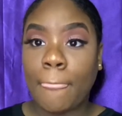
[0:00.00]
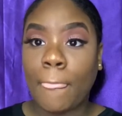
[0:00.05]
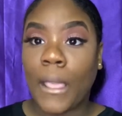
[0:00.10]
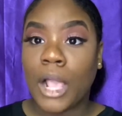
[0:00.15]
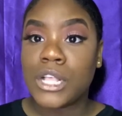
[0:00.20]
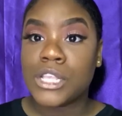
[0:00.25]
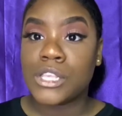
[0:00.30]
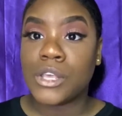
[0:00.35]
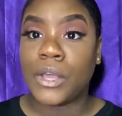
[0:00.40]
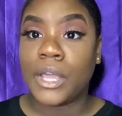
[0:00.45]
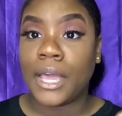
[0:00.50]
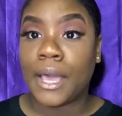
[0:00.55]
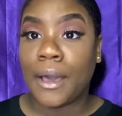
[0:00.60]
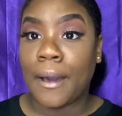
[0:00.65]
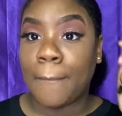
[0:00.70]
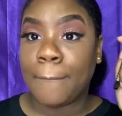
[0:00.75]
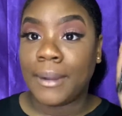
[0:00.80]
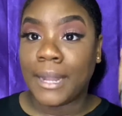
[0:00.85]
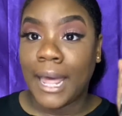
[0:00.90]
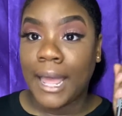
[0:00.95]
So yeah, a
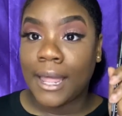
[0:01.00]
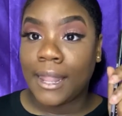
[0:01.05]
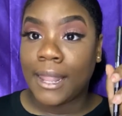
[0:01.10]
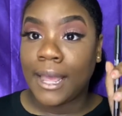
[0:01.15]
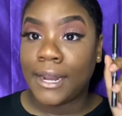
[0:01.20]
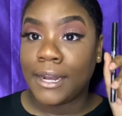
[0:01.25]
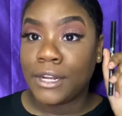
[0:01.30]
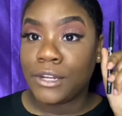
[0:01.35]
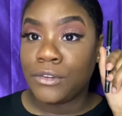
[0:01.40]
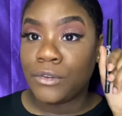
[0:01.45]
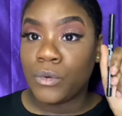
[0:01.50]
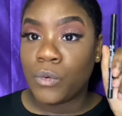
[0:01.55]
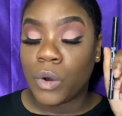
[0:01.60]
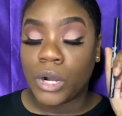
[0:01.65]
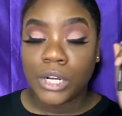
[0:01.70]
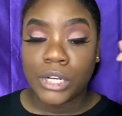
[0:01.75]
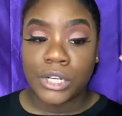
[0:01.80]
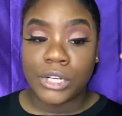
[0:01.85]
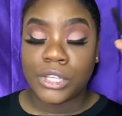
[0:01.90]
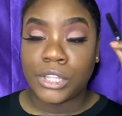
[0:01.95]
black liner do
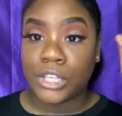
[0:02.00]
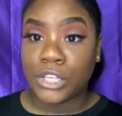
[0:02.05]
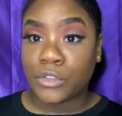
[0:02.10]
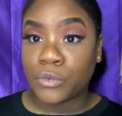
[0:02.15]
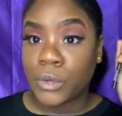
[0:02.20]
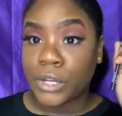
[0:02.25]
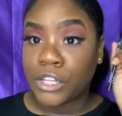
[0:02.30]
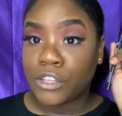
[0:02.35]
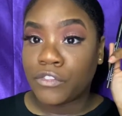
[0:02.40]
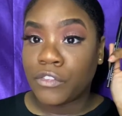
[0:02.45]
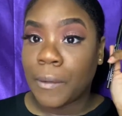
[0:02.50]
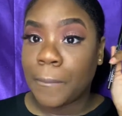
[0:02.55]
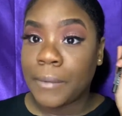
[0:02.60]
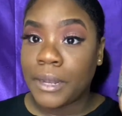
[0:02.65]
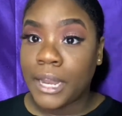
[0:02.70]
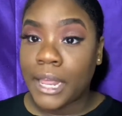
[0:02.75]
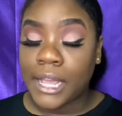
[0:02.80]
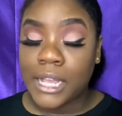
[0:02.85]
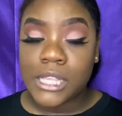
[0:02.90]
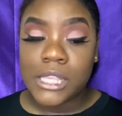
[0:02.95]
wonders. This one is from
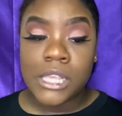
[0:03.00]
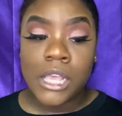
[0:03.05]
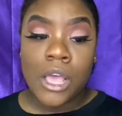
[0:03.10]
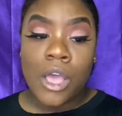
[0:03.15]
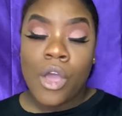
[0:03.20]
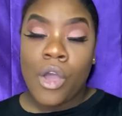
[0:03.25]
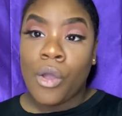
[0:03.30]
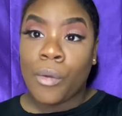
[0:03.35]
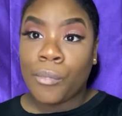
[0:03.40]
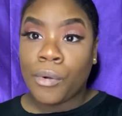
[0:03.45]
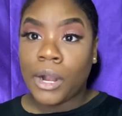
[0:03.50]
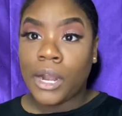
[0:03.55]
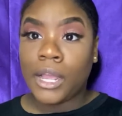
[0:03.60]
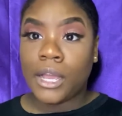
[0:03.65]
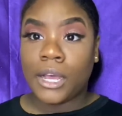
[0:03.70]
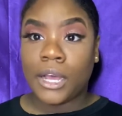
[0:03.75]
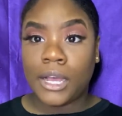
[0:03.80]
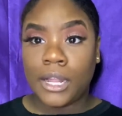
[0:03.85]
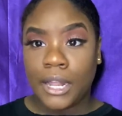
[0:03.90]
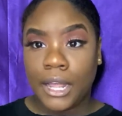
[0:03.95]
NYX. Pretty
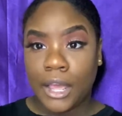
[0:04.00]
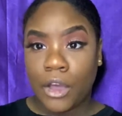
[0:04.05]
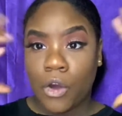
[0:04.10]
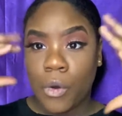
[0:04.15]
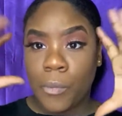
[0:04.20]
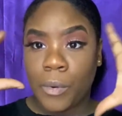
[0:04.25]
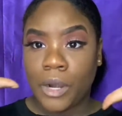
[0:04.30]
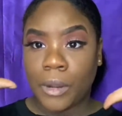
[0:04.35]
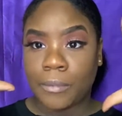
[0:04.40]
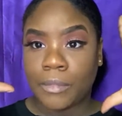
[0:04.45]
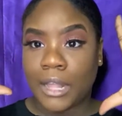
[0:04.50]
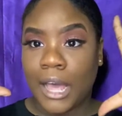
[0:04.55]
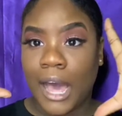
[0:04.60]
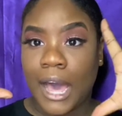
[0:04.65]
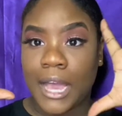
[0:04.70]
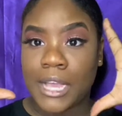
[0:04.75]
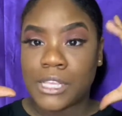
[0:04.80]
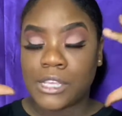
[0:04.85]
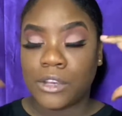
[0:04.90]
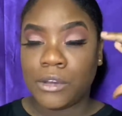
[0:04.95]
good. It opened up the
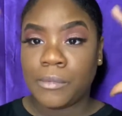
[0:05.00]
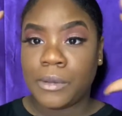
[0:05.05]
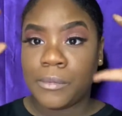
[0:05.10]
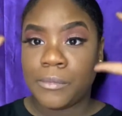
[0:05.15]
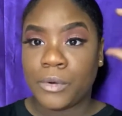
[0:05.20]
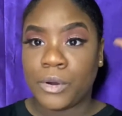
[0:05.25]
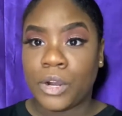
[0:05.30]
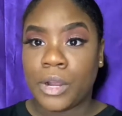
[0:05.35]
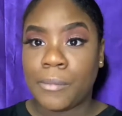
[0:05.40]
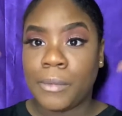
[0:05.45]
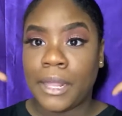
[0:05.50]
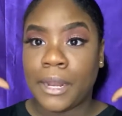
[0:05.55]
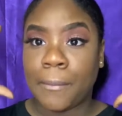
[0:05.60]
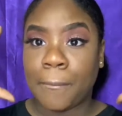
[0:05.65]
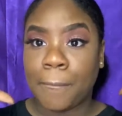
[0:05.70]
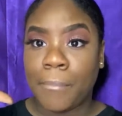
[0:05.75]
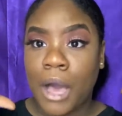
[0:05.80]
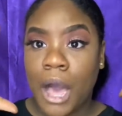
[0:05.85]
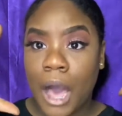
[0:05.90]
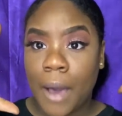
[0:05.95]
eyes a little bit more. It made
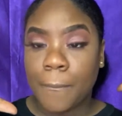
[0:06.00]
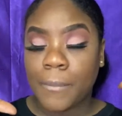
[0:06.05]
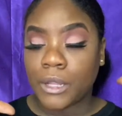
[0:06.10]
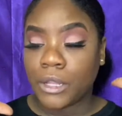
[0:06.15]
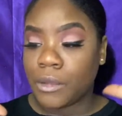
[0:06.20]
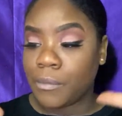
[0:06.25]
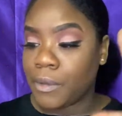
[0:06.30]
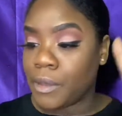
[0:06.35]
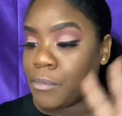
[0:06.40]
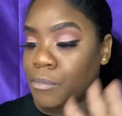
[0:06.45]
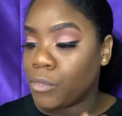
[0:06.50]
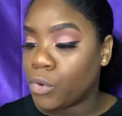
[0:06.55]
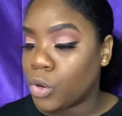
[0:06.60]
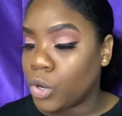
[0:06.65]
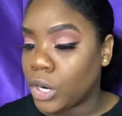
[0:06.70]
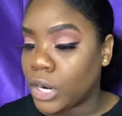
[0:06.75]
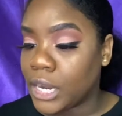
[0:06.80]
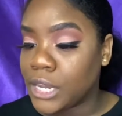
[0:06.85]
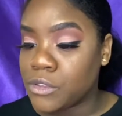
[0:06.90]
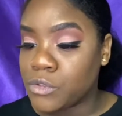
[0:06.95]
it pop a little bit
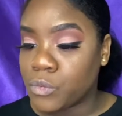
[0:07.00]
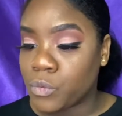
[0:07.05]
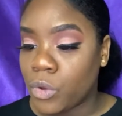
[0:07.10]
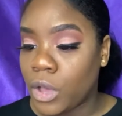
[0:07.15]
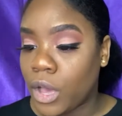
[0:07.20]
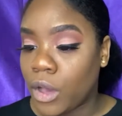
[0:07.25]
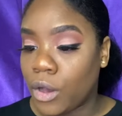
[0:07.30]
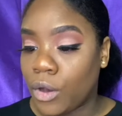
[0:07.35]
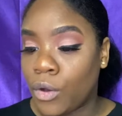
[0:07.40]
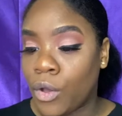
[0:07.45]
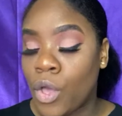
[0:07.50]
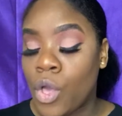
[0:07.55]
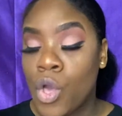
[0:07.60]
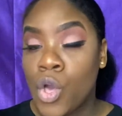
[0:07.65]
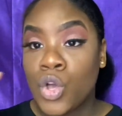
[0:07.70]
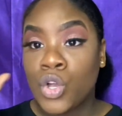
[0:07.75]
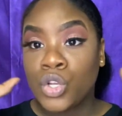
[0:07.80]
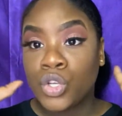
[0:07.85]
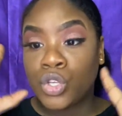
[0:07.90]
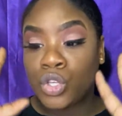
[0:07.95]
more as well.
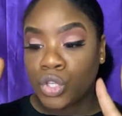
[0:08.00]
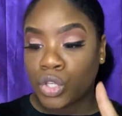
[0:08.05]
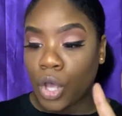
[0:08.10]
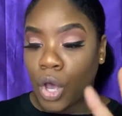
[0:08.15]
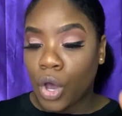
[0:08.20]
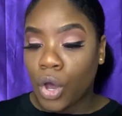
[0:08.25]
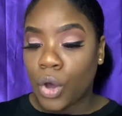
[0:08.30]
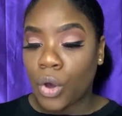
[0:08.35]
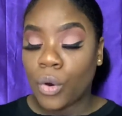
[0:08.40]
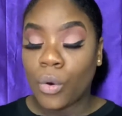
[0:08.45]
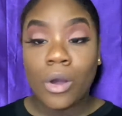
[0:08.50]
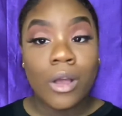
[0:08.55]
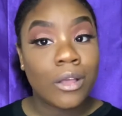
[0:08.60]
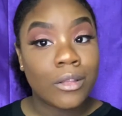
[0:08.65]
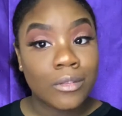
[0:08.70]
So